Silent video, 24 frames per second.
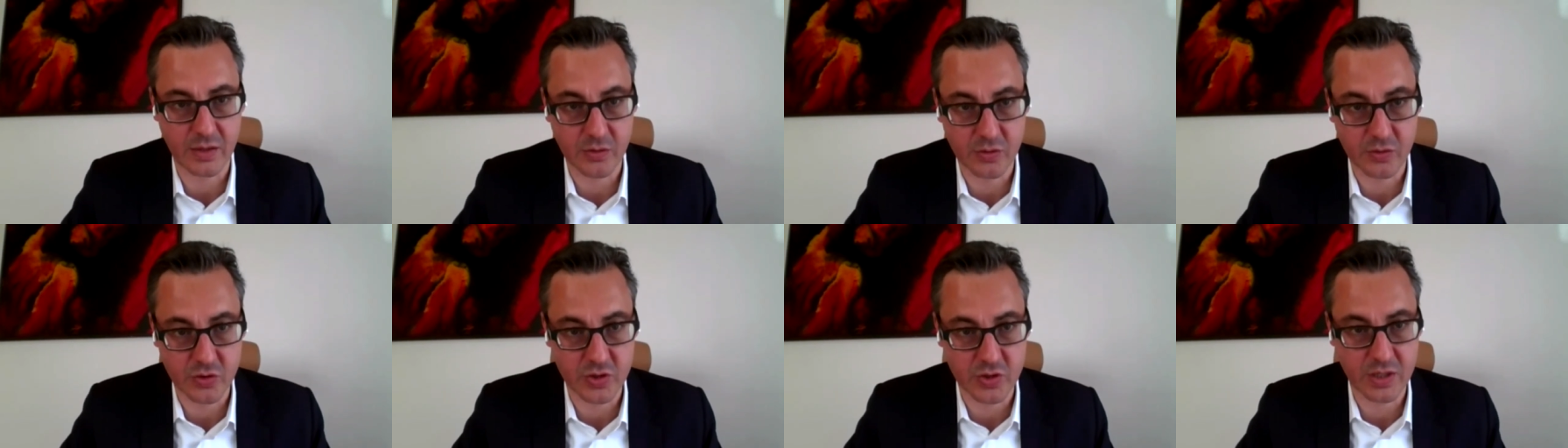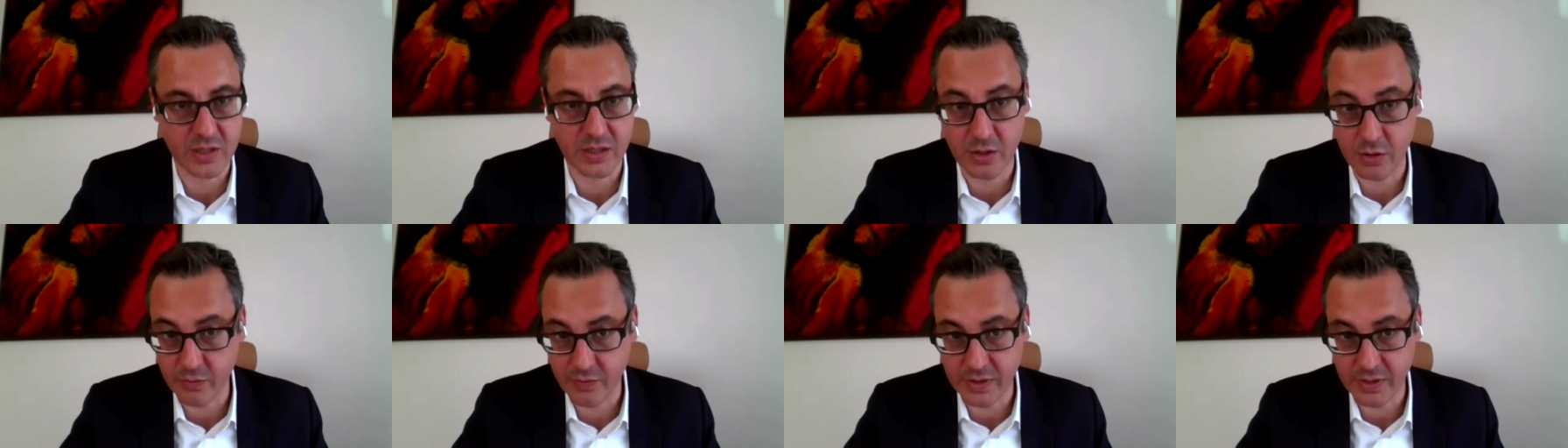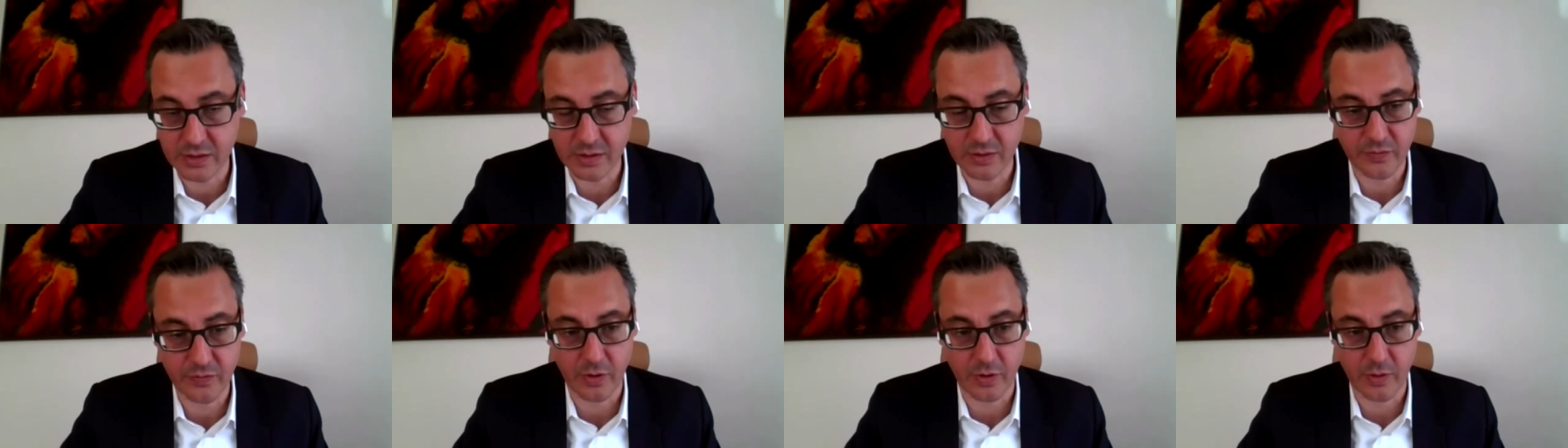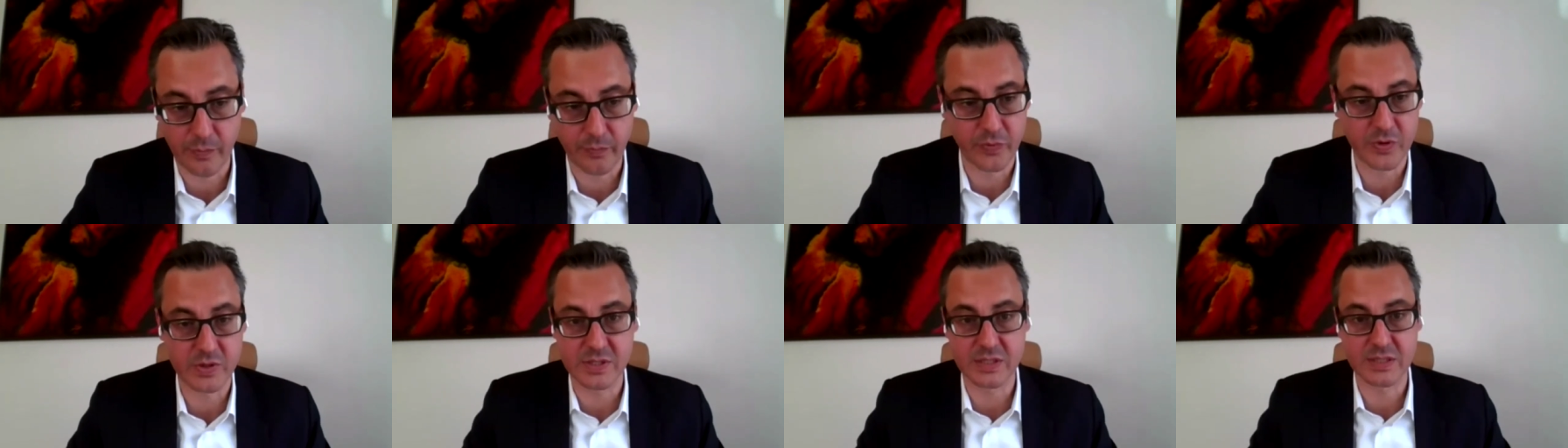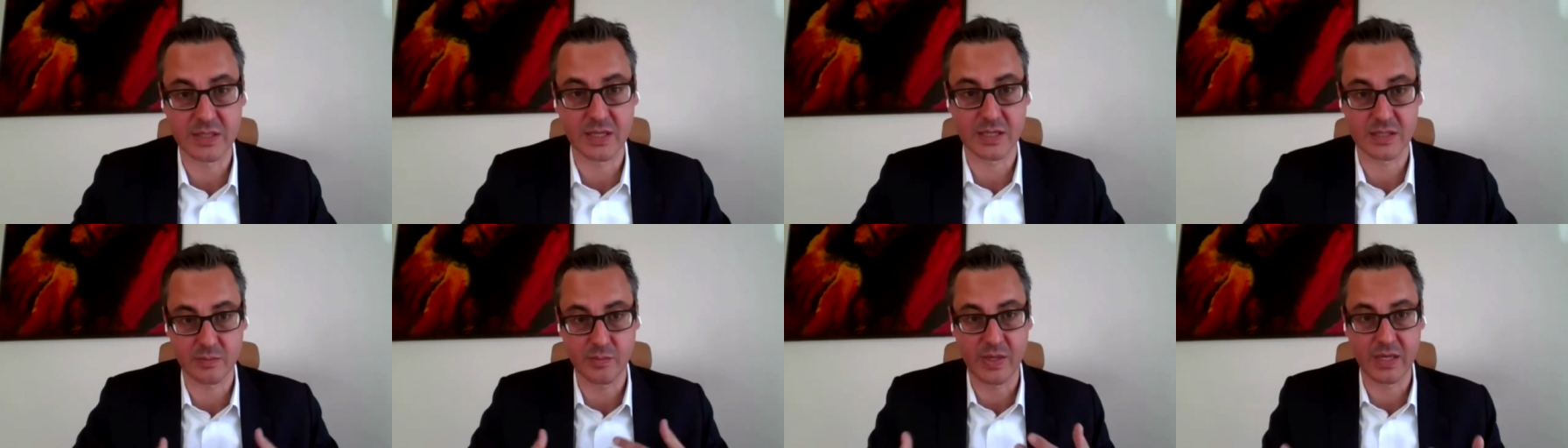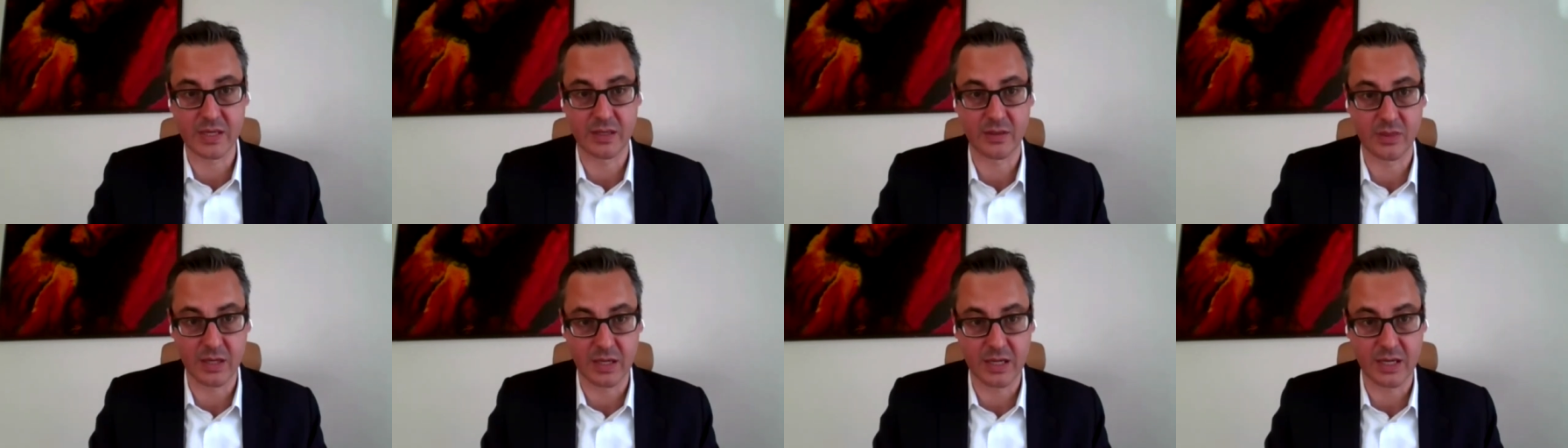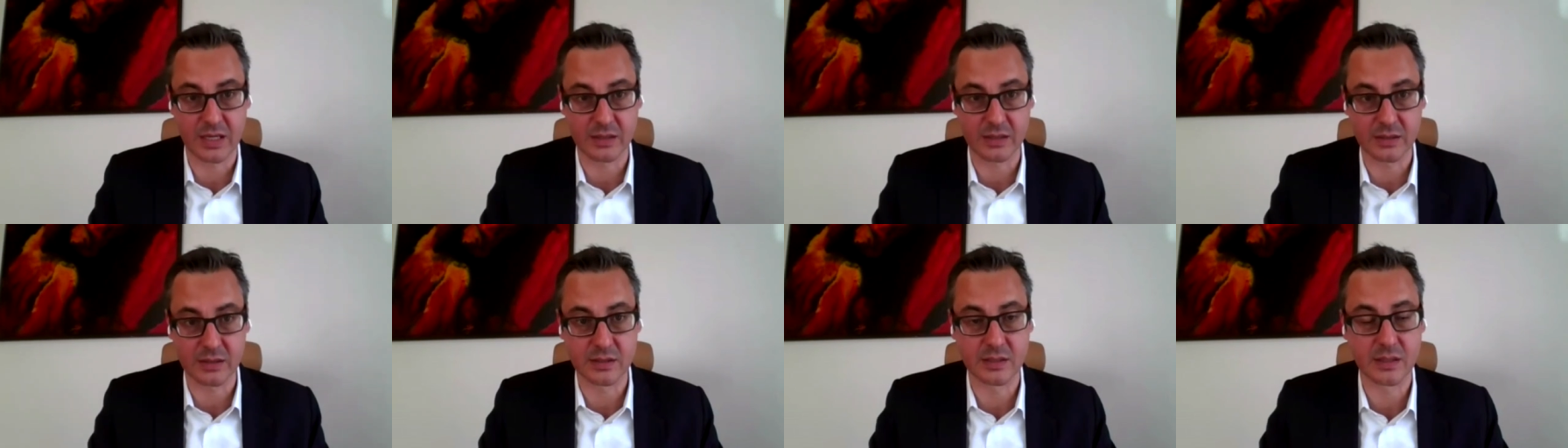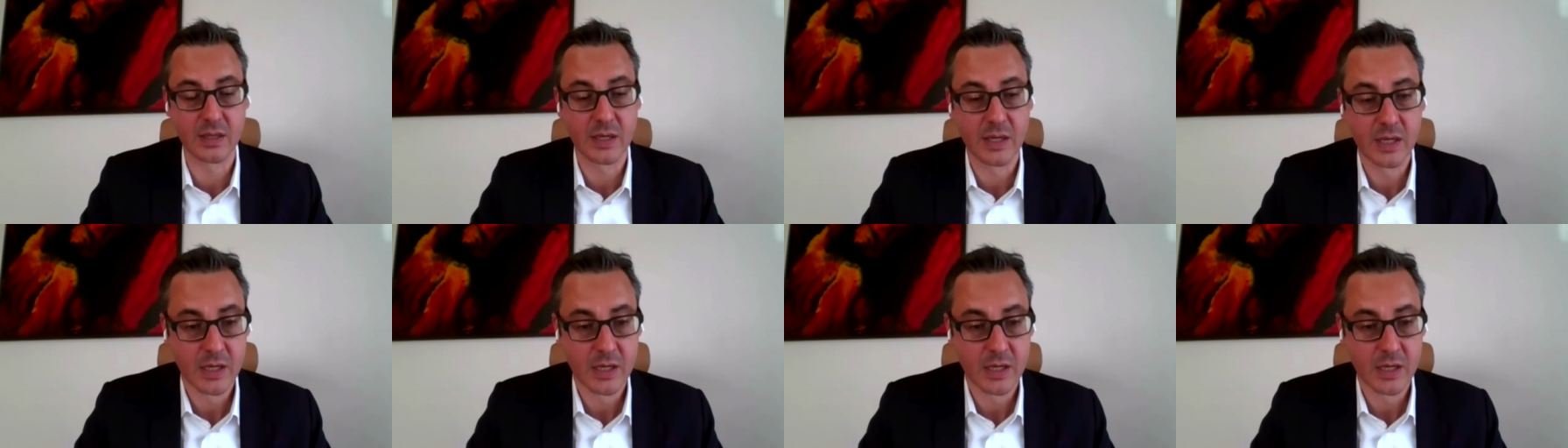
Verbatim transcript: energy and innovative obviously doesn't make the cut.